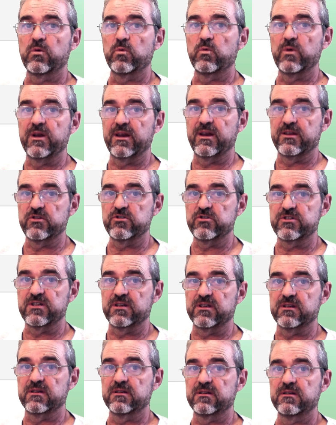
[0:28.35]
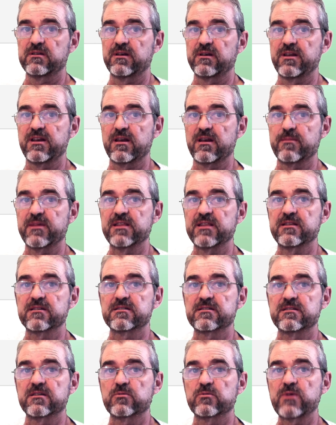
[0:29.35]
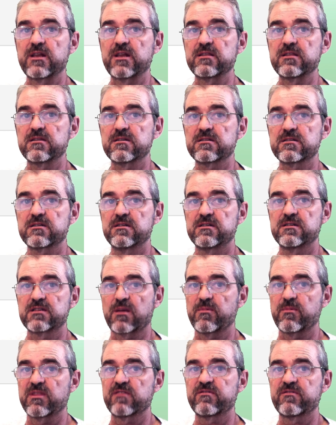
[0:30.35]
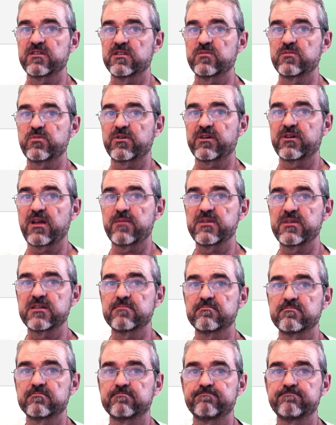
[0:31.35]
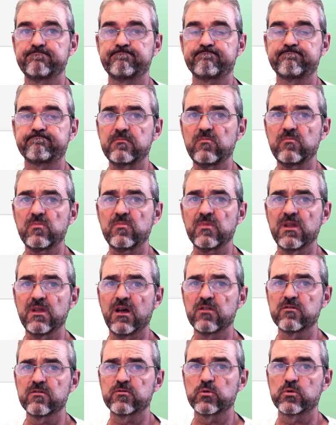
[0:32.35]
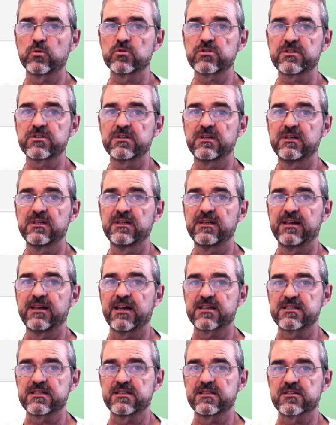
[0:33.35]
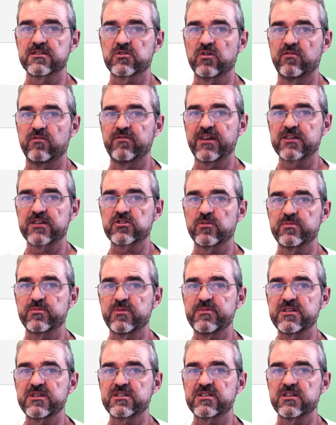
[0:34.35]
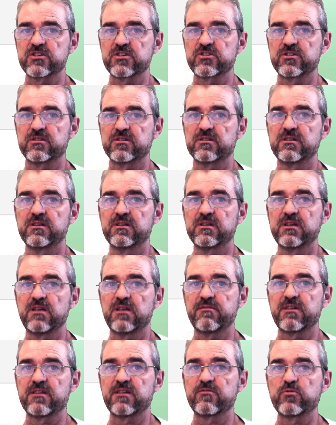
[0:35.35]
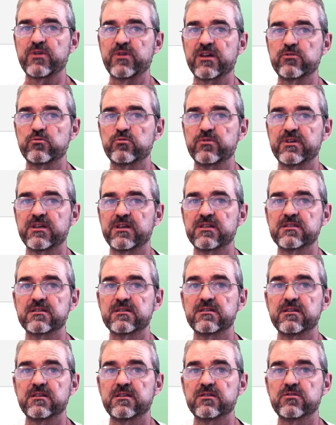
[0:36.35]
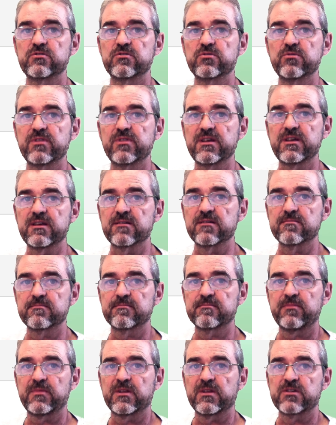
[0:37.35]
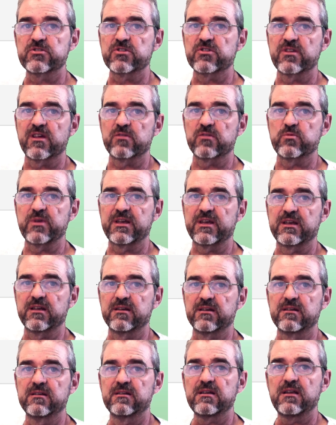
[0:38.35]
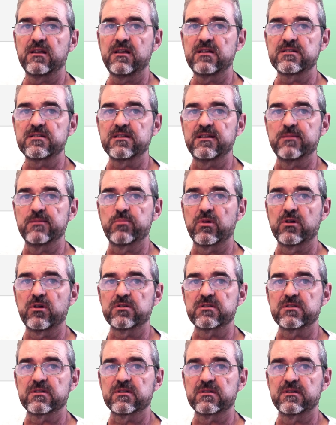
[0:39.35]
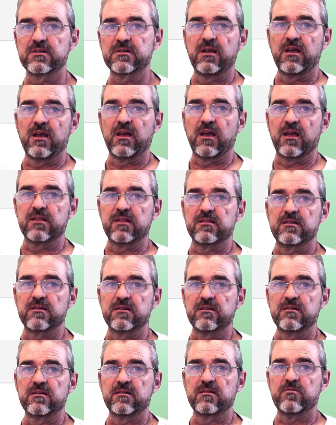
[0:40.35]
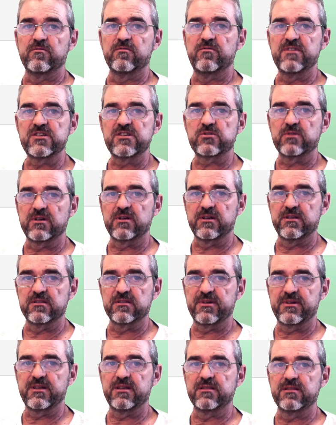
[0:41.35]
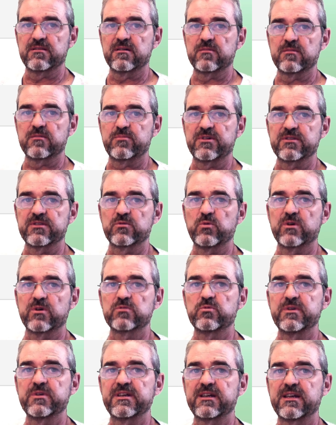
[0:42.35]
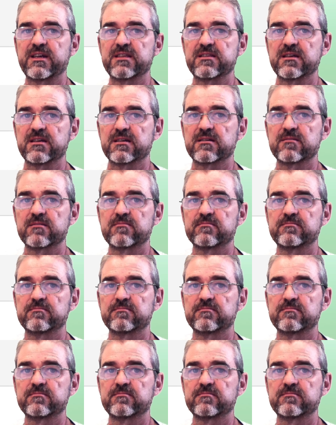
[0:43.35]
We are using linear matrix inequalities, semidefinite programming, and of course, as it is convex optimization, even if we are doing it in 2D, so that we can easily plot and visually interpret what we are getting,